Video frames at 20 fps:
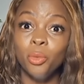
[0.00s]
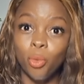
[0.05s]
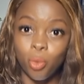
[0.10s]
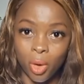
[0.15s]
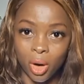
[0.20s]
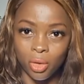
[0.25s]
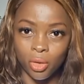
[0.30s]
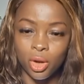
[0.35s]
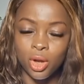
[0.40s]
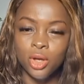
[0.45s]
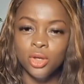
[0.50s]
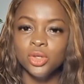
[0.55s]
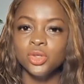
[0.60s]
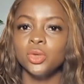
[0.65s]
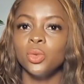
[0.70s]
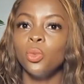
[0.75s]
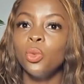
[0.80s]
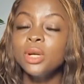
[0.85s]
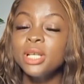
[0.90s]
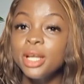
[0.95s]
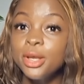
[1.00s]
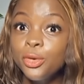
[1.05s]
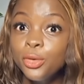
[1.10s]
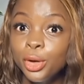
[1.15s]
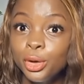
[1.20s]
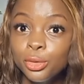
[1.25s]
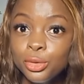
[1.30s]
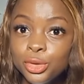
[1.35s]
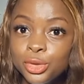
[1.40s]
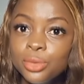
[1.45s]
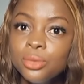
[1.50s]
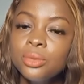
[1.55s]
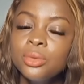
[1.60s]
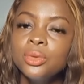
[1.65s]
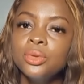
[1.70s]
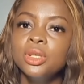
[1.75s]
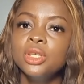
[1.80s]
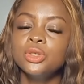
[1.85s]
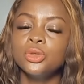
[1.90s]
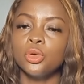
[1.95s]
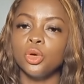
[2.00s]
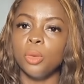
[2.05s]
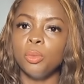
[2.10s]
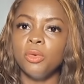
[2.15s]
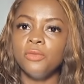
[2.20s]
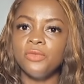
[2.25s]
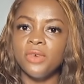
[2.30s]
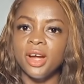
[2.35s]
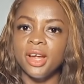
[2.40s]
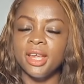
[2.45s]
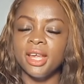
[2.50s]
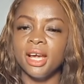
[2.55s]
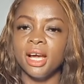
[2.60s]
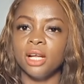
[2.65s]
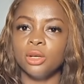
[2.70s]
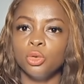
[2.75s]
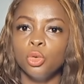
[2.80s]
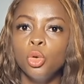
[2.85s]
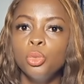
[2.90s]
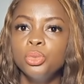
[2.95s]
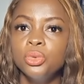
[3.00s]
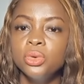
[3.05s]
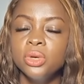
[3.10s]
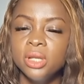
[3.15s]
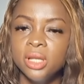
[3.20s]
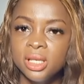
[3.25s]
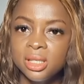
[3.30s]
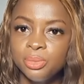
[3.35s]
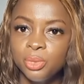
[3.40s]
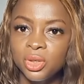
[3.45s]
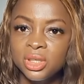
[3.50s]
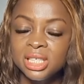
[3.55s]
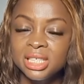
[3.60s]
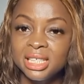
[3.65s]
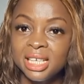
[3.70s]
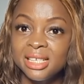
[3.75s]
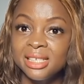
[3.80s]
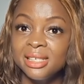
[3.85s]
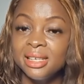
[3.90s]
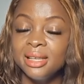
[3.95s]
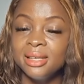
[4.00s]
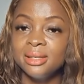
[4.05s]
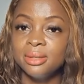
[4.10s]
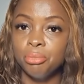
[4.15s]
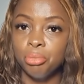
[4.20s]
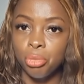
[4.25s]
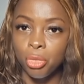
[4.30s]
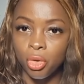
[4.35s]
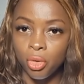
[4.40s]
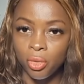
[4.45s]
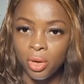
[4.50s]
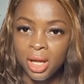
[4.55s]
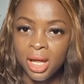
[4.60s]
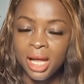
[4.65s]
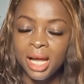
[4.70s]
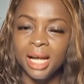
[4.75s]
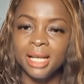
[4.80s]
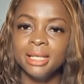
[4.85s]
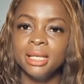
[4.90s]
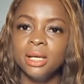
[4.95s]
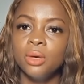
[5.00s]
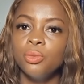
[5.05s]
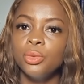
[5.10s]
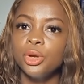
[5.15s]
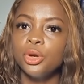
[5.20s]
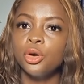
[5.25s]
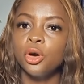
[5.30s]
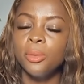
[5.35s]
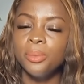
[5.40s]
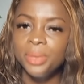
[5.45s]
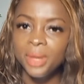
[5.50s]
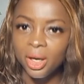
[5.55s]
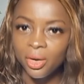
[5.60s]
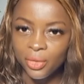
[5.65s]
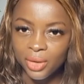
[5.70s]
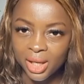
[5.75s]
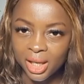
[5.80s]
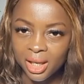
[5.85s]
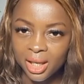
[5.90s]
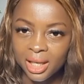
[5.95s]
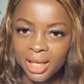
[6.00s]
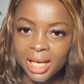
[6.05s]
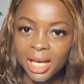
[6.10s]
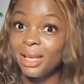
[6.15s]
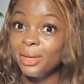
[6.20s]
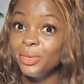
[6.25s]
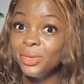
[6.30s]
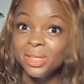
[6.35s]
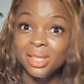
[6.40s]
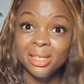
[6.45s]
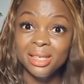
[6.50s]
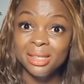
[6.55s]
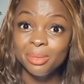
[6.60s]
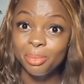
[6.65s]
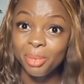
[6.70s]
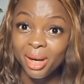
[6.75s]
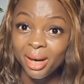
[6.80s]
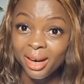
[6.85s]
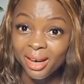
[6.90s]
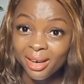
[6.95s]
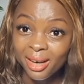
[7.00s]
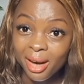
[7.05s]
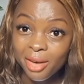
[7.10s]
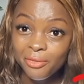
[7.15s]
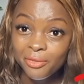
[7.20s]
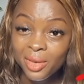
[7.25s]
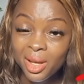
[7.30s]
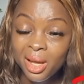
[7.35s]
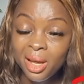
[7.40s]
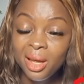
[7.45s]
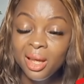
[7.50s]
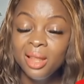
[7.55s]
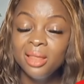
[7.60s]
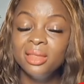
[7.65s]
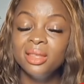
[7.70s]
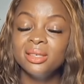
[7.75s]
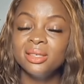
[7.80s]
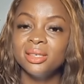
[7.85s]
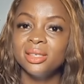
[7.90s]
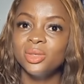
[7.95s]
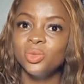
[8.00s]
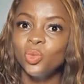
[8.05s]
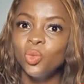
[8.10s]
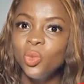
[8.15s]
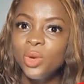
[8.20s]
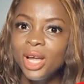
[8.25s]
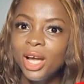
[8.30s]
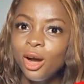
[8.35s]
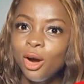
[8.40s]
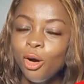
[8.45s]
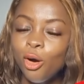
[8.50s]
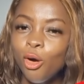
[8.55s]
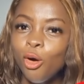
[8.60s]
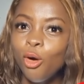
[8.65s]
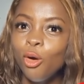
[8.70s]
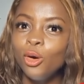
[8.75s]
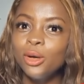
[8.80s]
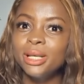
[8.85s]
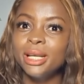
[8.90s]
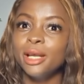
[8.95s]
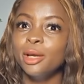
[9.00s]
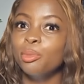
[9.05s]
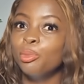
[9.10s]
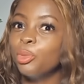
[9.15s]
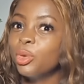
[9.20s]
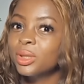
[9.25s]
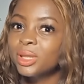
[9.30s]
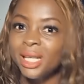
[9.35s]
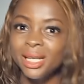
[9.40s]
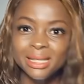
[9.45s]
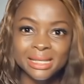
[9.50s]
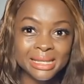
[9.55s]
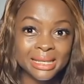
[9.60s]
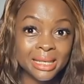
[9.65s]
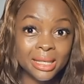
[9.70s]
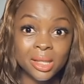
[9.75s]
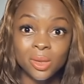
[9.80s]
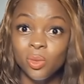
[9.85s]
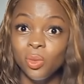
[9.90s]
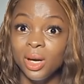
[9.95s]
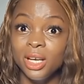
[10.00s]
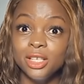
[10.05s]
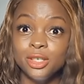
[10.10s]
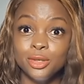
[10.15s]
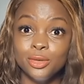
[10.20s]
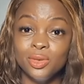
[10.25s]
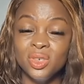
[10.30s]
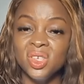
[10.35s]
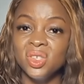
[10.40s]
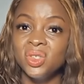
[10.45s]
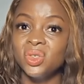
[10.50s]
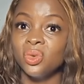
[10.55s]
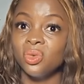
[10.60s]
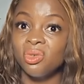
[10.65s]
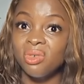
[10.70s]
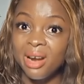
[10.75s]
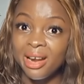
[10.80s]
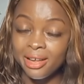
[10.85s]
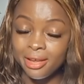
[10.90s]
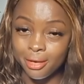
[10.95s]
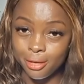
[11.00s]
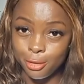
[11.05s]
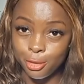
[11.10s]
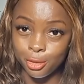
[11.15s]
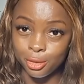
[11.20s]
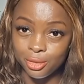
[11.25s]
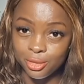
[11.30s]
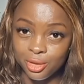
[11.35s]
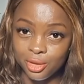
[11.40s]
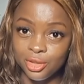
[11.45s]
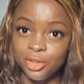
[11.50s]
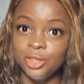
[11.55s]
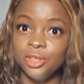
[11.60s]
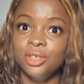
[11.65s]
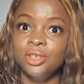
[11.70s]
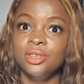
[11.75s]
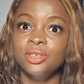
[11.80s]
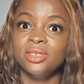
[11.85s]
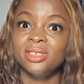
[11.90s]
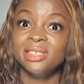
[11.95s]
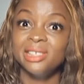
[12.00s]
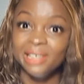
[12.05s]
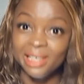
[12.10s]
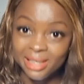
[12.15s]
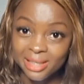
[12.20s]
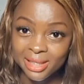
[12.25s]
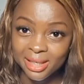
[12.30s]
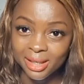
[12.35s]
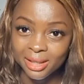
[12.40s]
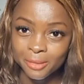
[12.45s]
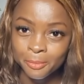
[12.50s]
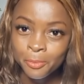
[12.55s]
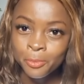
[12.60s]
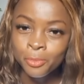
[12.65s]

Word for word: well. So what are you going to do? You need to come over here and open this button that says more. And then we come down here. Can you see this paragraph? This is where all the important keywords you need to rank in your niche is centered.